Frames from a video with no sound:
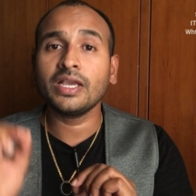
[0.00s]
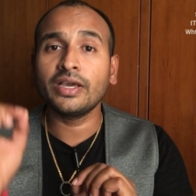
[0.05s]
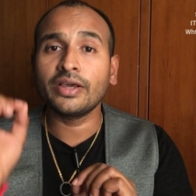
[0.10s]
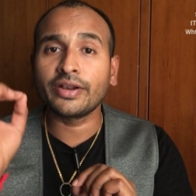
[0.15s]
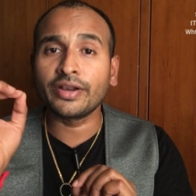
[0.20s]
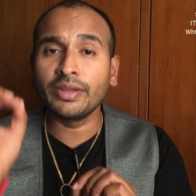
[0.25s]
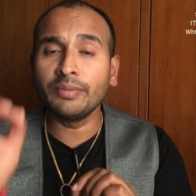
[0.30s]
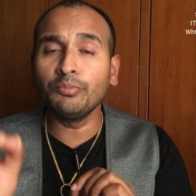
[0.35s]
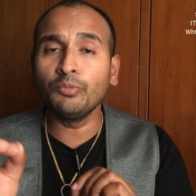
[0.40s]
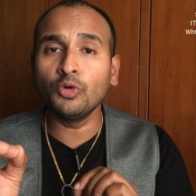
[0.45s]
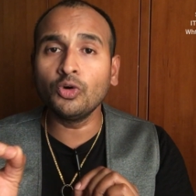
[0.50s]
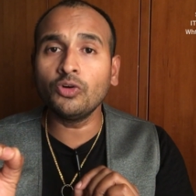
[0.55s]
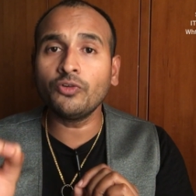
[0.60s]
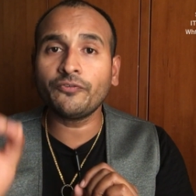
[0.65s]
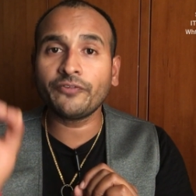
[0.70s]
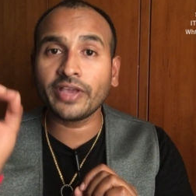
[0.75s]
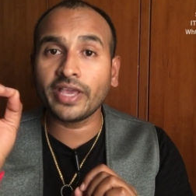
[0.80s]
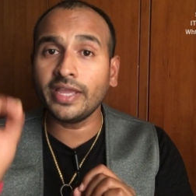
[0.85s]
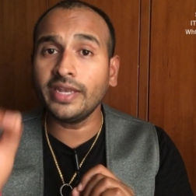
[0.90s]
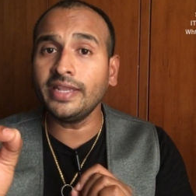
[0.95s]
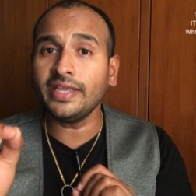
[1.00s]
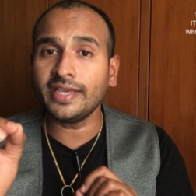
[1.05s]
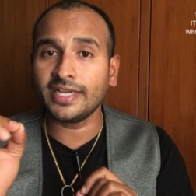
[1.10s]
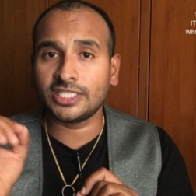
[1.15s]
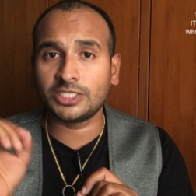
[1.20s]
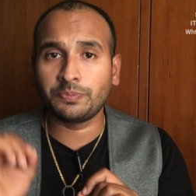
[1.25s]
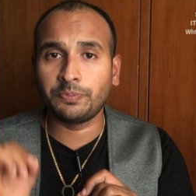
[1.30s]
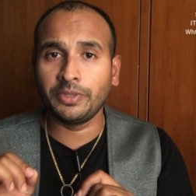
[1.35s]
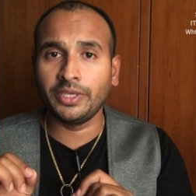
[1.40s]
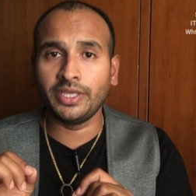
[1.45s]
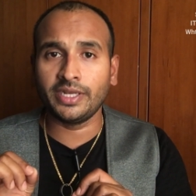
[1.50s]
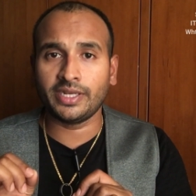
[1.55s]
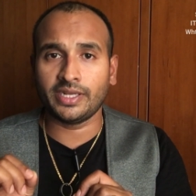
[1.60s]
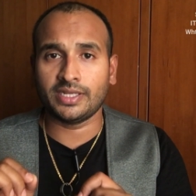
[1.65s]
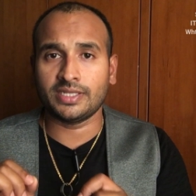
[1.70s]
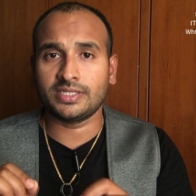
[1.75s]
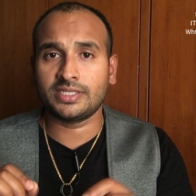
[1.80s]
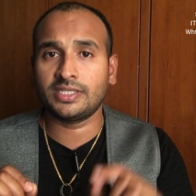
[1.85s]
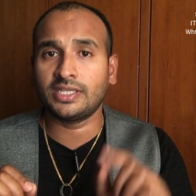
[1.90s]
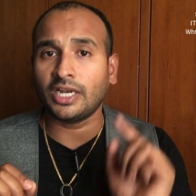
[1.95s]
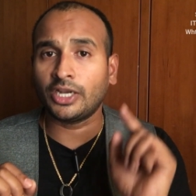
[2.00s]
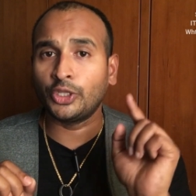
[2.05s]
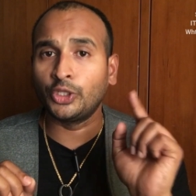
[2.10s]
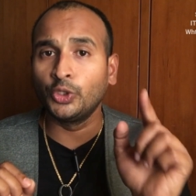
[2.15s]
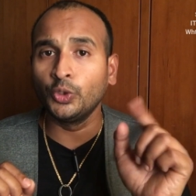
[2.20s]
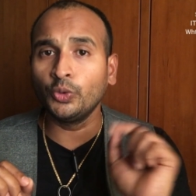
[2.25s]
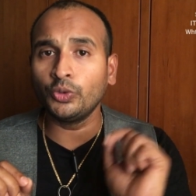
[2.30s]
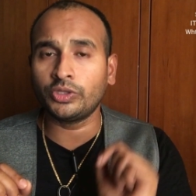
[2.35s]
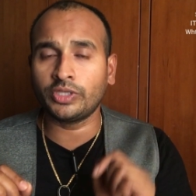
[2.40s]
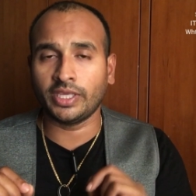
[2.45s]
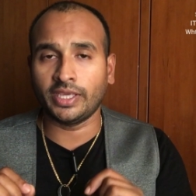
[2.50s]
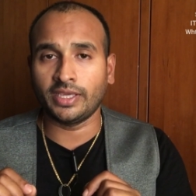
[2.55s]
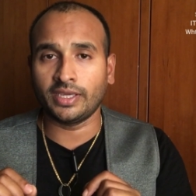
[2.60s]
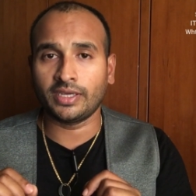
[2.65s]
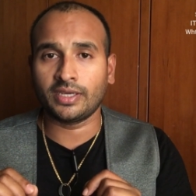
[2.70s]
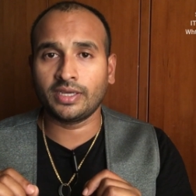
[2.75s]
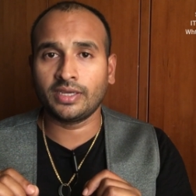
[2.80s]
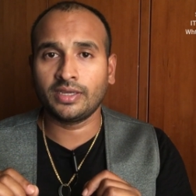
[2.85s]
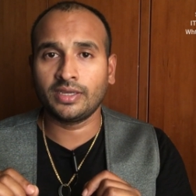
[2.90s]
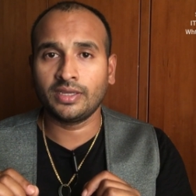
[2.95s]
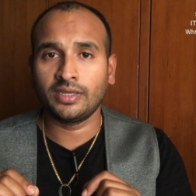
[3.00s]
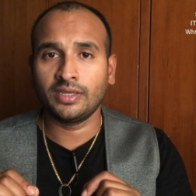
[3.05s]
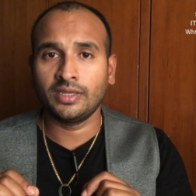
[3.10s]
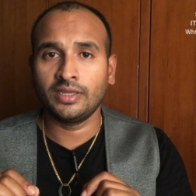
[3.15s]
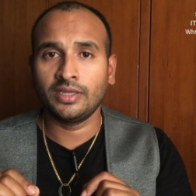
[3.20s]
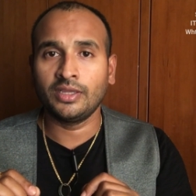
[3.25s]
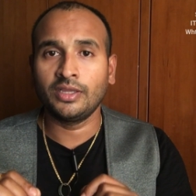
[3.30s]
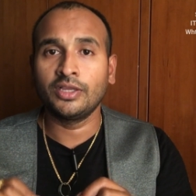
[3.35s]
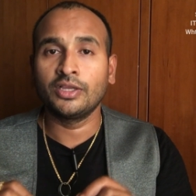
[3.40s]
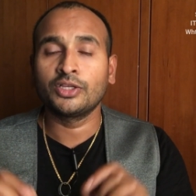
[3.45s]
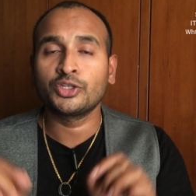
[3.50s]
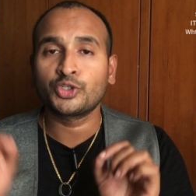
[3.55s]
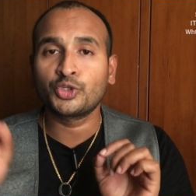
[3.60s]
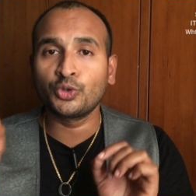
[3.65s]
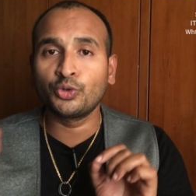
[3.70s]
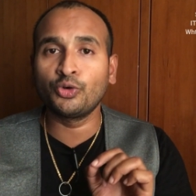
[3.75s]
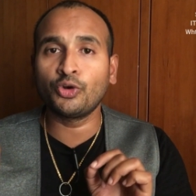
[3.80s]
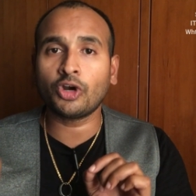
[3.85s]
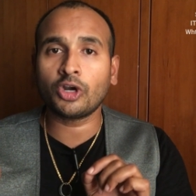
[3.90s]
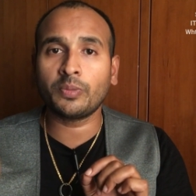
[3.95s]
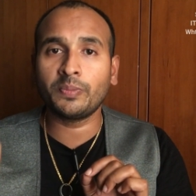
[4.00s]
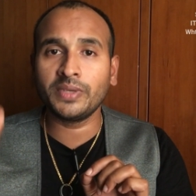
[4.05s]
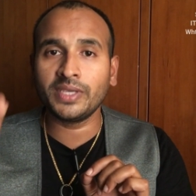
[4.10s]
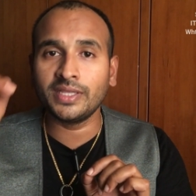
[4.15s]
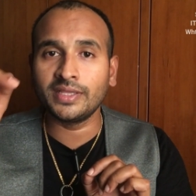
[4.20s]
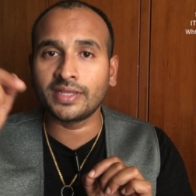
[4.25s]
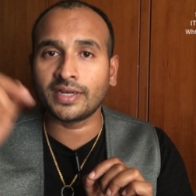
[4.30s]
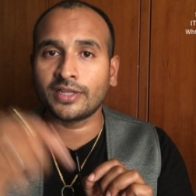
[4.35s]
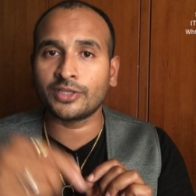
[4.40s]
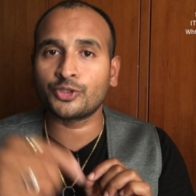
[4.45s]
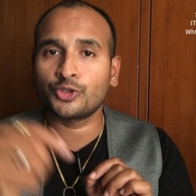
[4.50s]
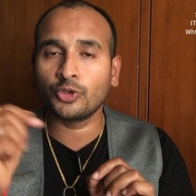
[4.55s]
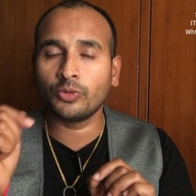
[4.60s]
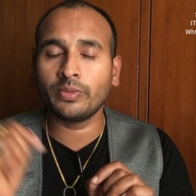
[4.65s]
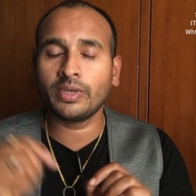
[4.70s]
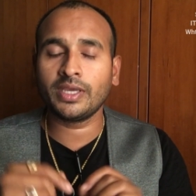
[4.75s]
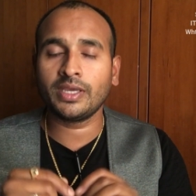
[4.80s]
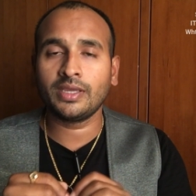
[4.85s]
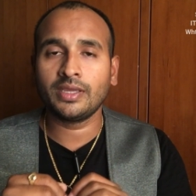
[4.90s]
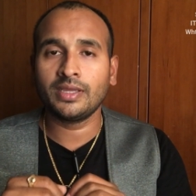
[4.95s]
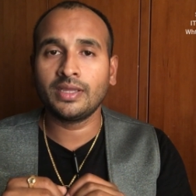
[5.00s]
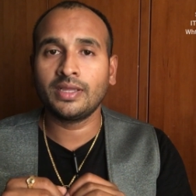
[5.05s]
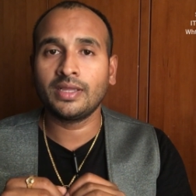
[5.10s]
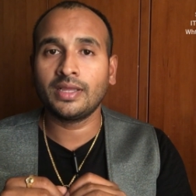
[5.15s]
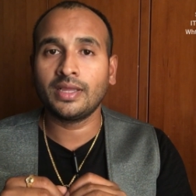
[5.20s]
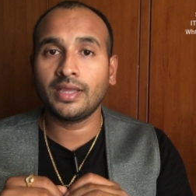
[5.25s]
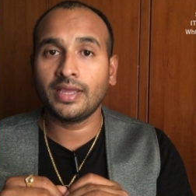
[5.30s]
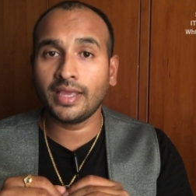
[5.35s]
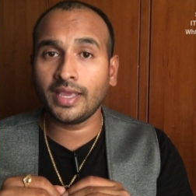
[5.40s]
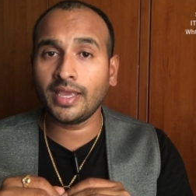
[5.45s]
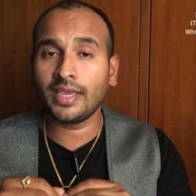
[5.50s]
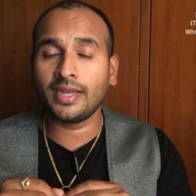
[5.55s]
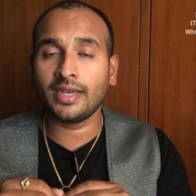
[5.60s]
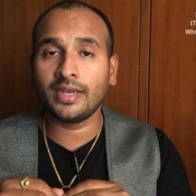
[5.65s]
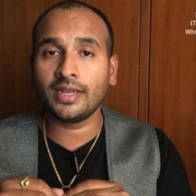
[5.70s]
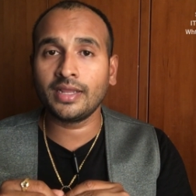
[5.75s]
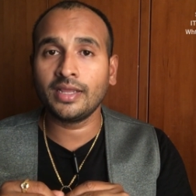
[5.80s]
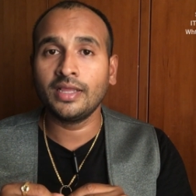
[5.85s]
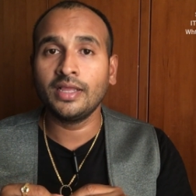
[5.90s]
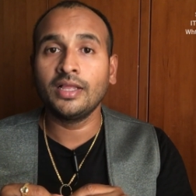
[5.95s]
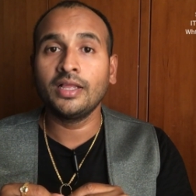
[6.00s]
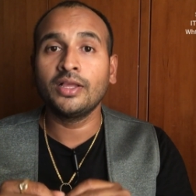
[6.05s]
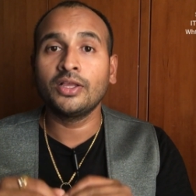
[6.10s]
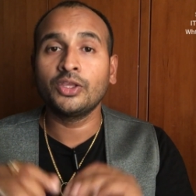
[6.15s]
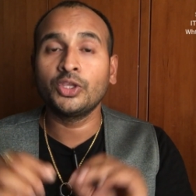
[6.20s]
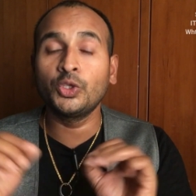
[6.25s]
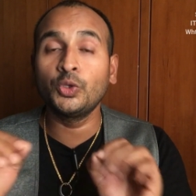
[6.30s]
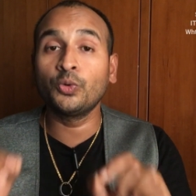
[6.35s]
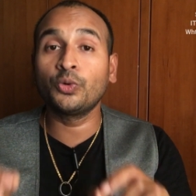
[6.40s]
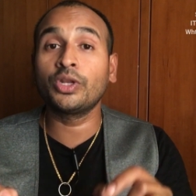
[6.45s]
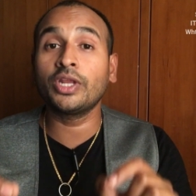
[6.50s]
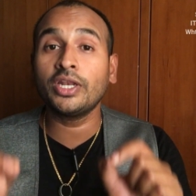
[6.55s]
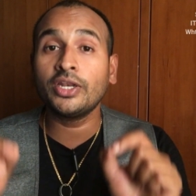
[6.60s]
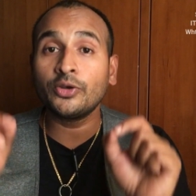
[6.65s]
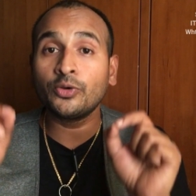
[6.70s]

remove any experience that you think should not be in the resume, and you really